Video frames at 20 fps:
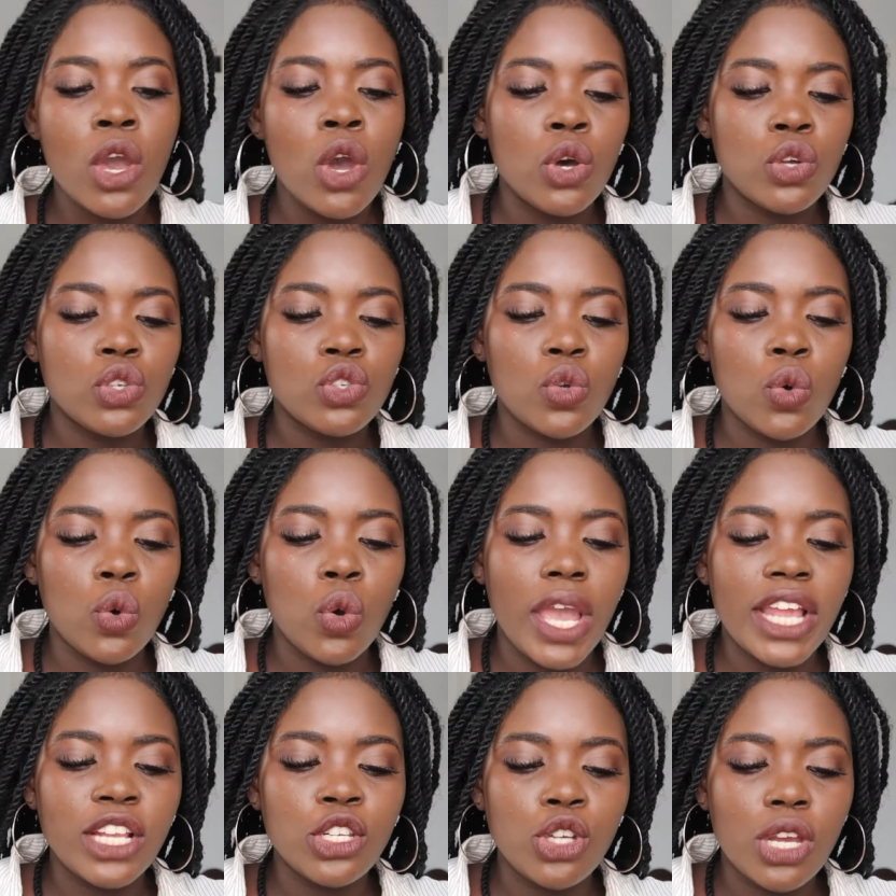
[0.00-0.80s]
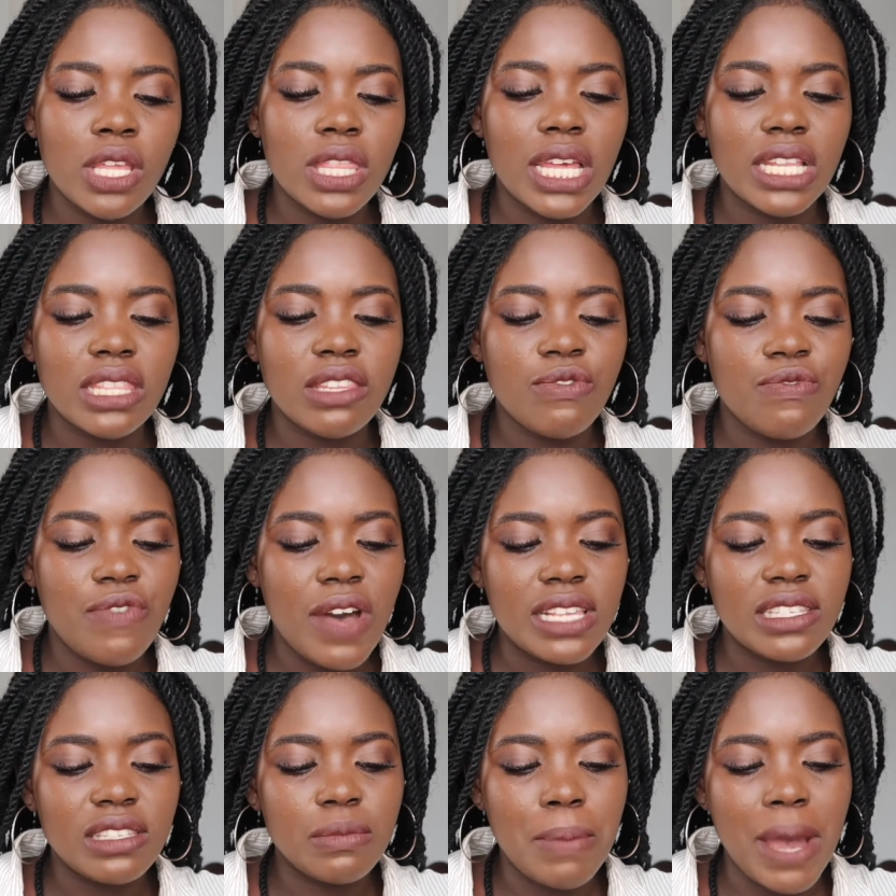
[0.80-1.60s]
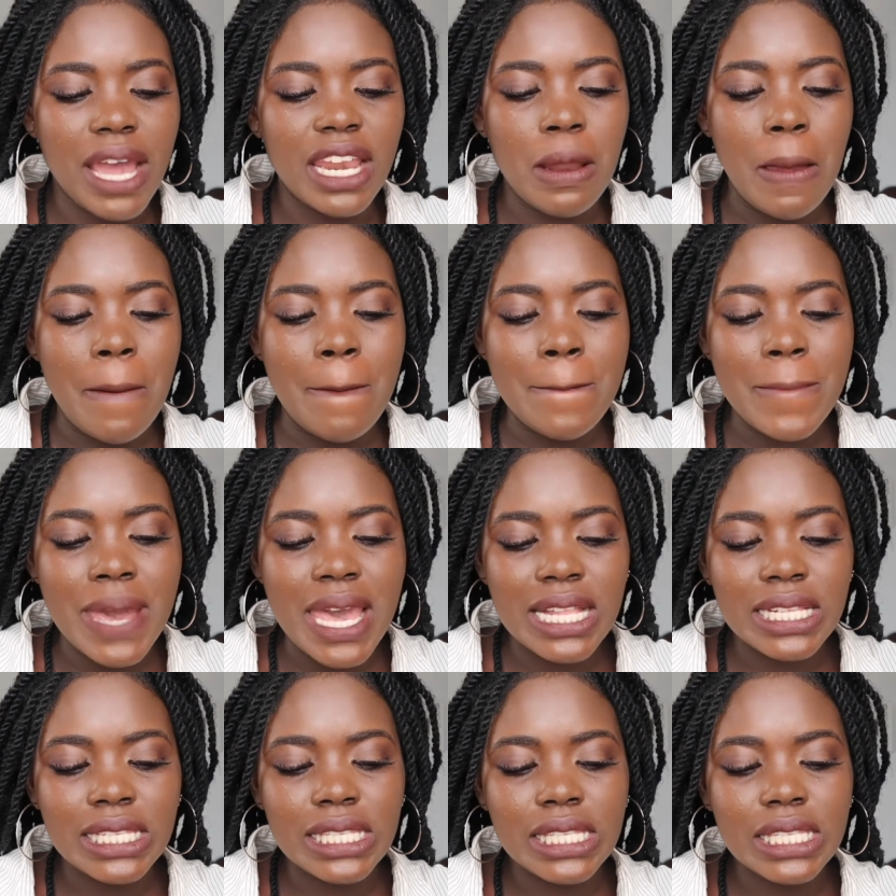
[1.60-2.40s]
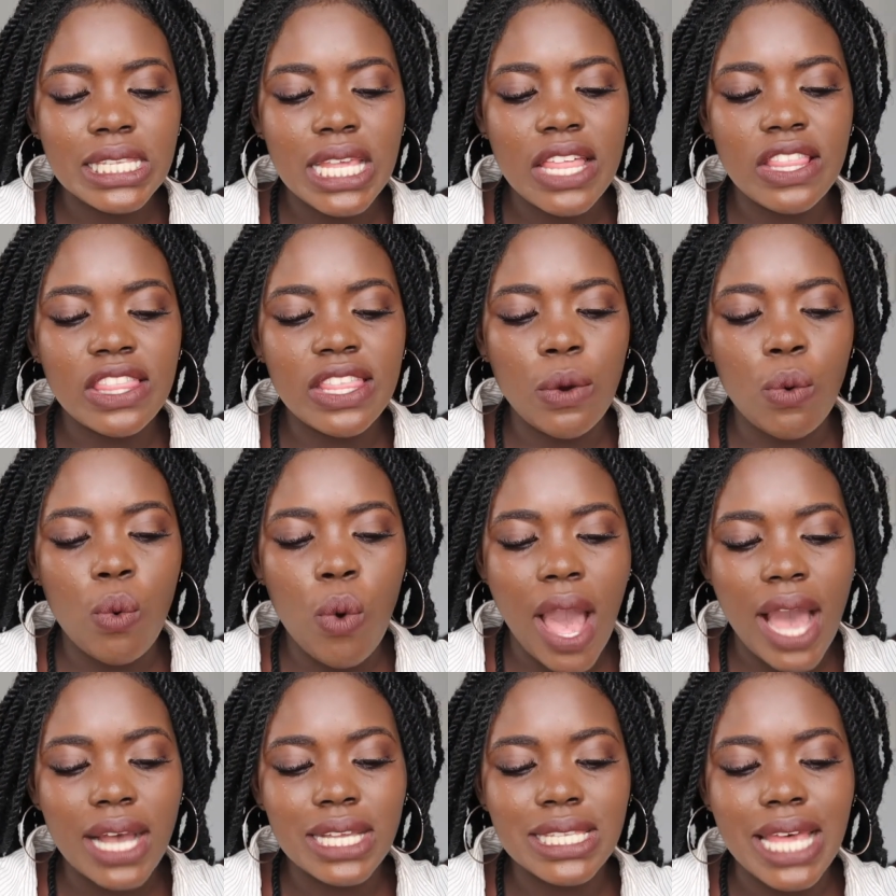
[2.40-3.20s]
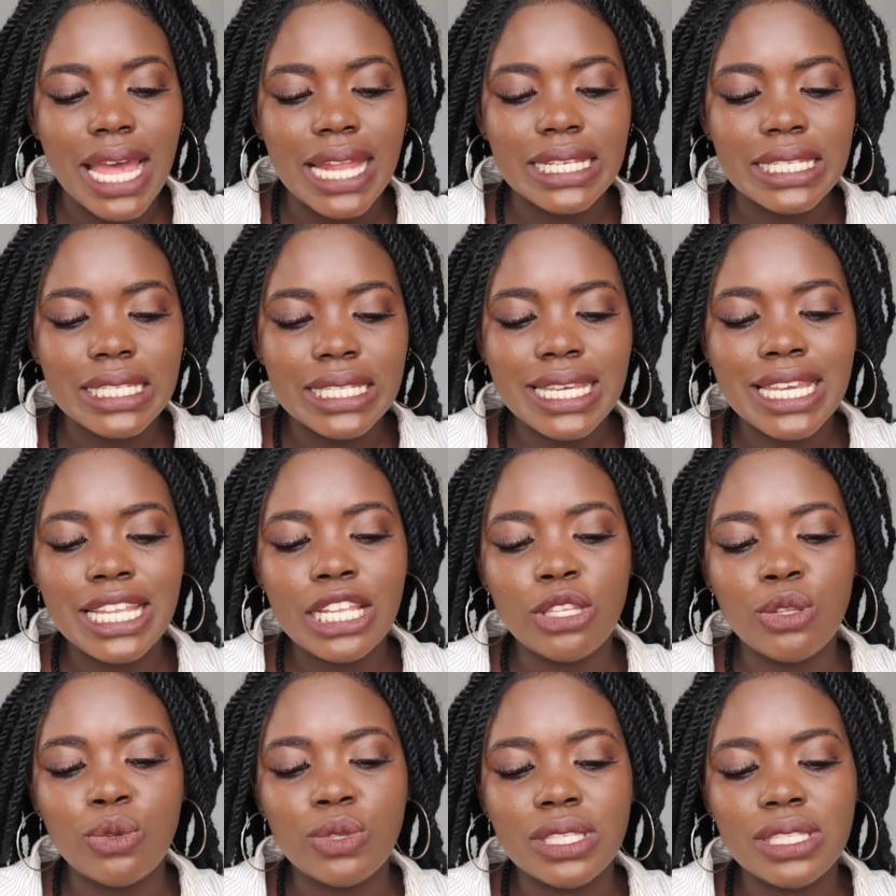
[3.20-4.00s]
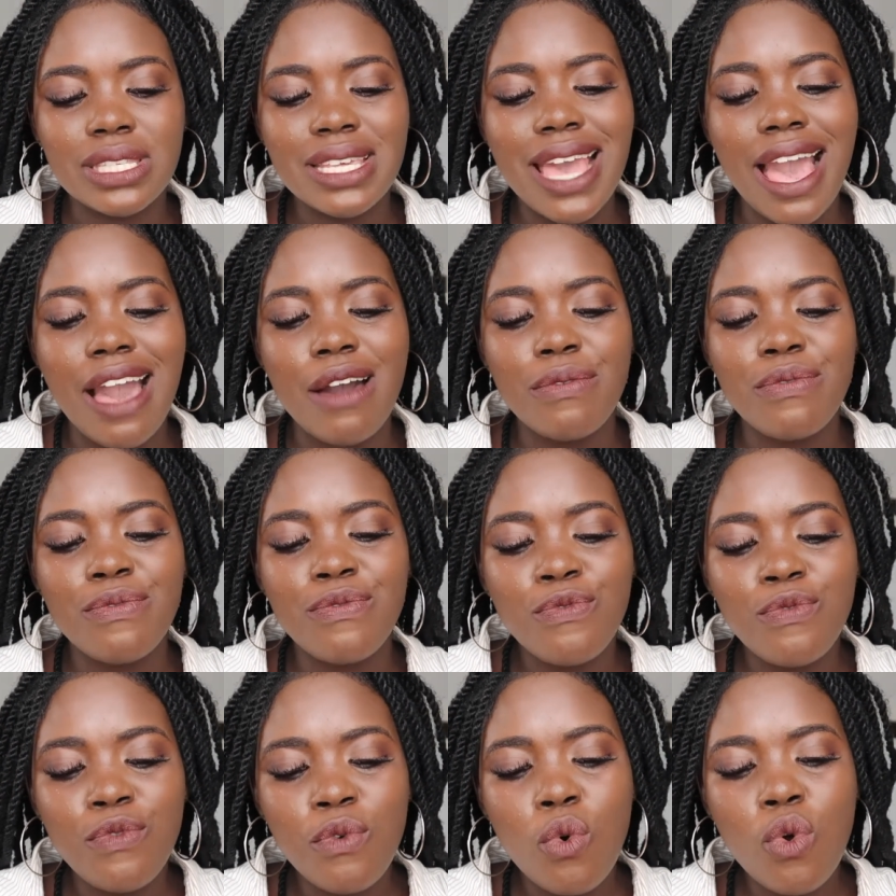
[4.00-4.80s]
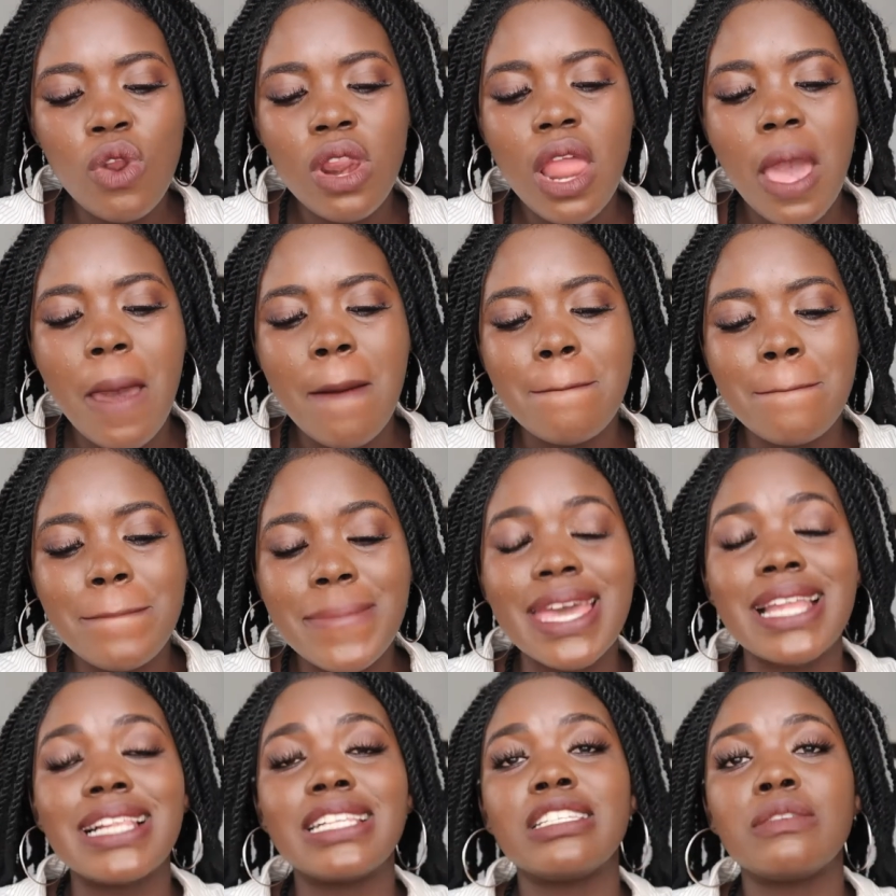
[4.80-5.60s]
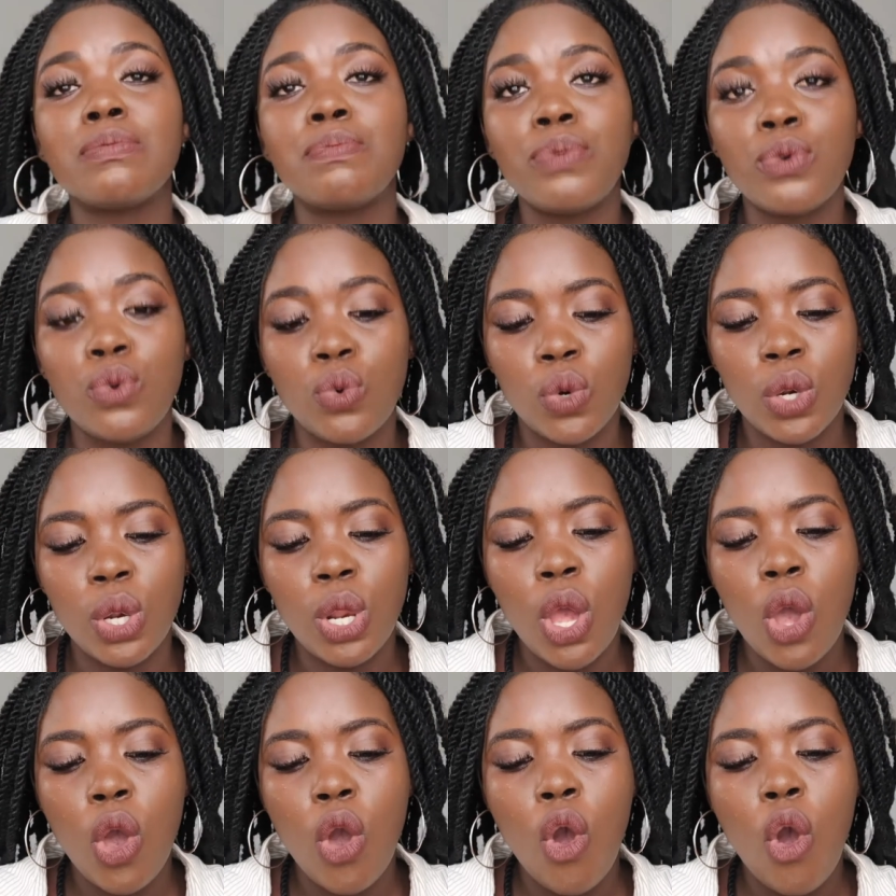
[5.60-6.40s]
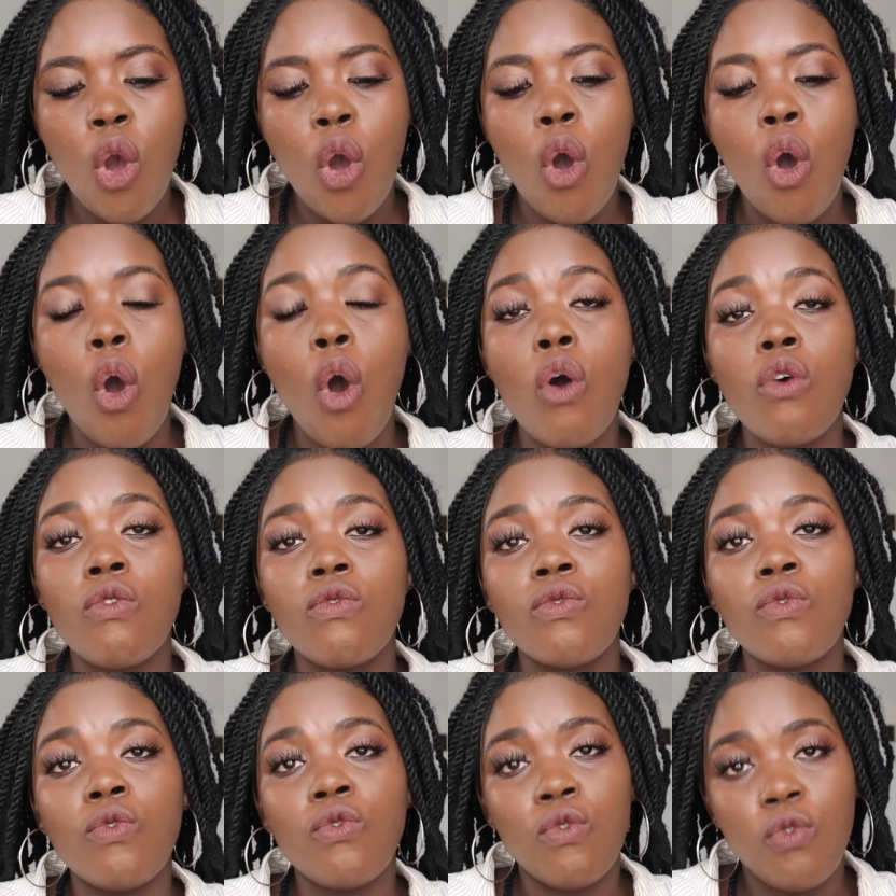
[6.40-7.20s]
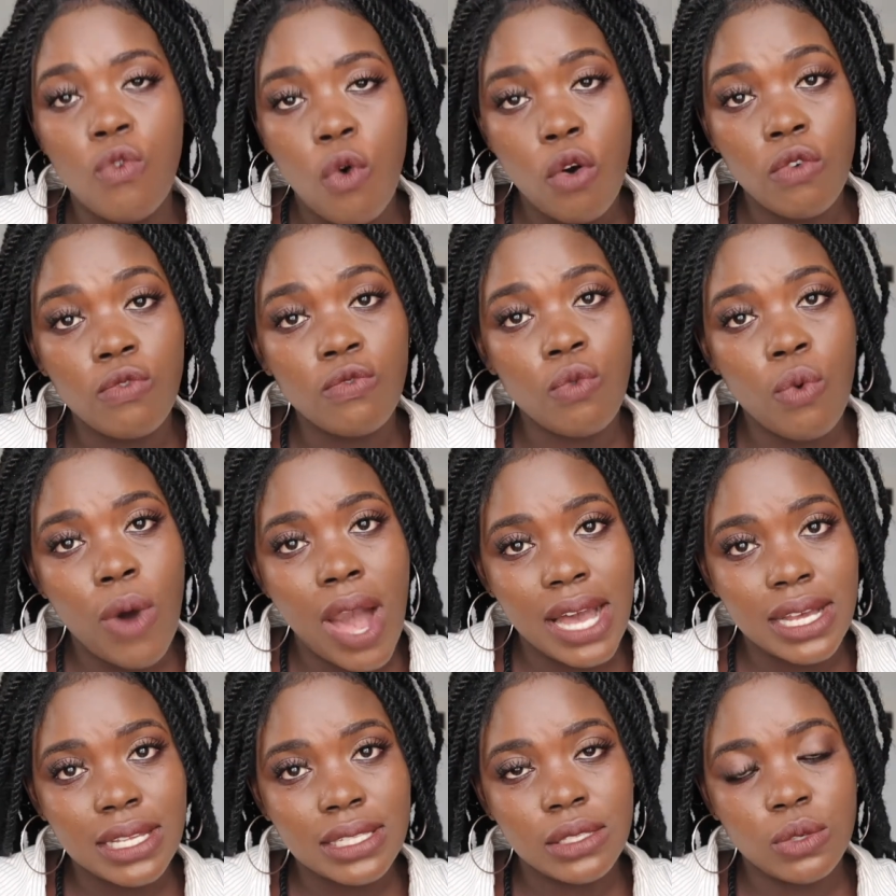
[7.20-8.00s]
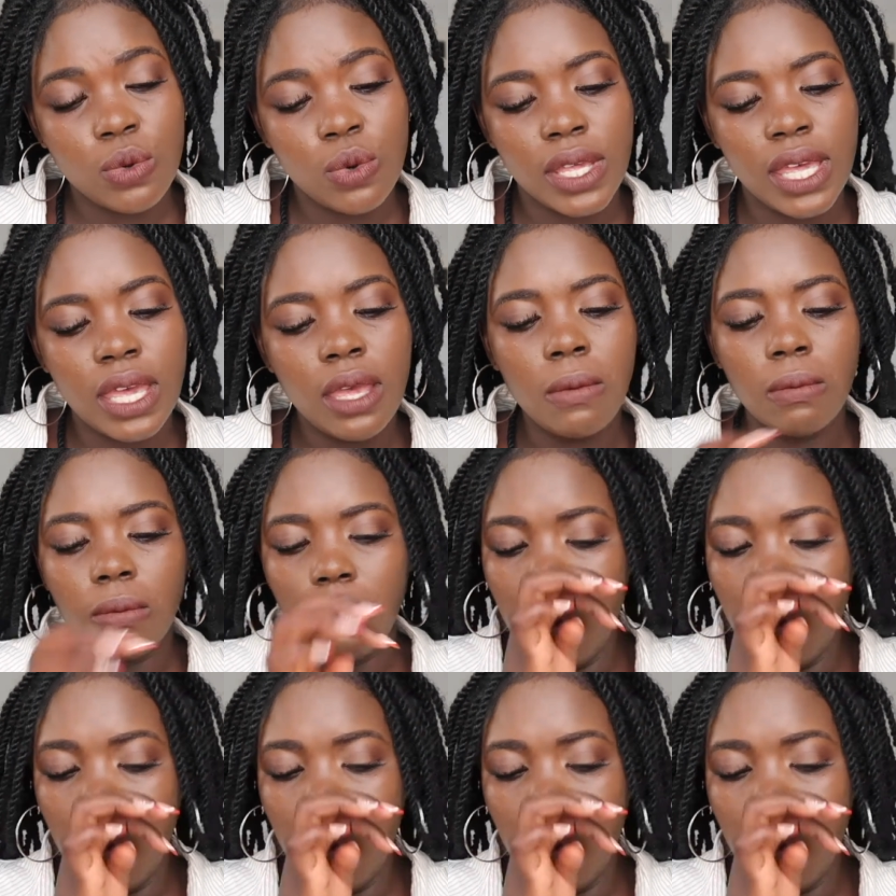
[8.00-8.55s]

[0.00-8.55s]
So ensure that the first burn melts the wax until you see a full melt pool of wax. Okay.